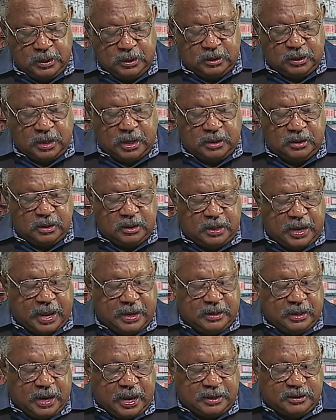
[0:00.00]

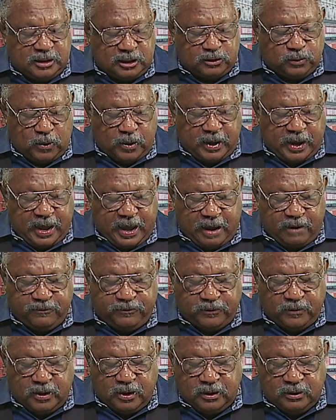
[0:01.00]
I, I just want to have
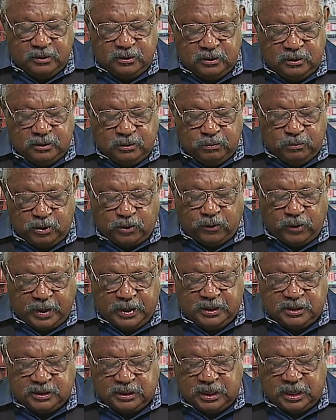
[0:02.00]
fun,
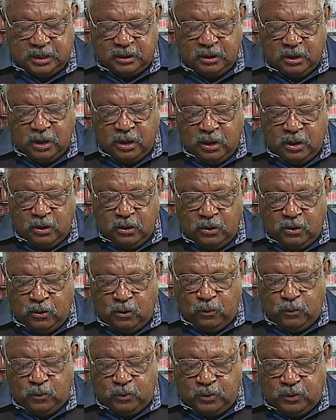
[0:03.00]
McCray said,
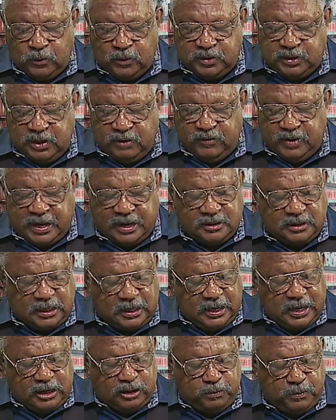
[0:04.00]
who was living as a
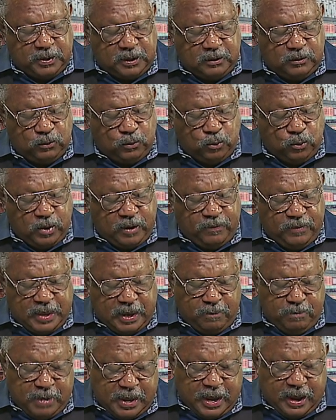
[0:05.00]
lesbian when
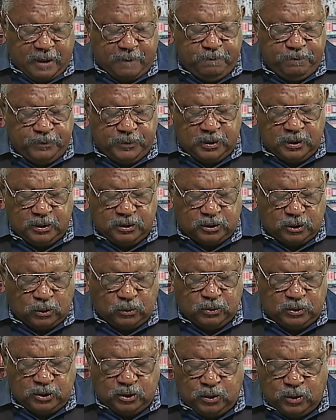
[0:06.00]
they met. He
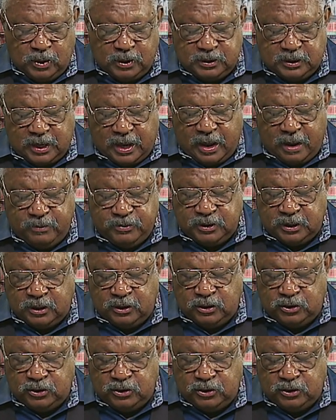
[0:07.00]
told the New York Times in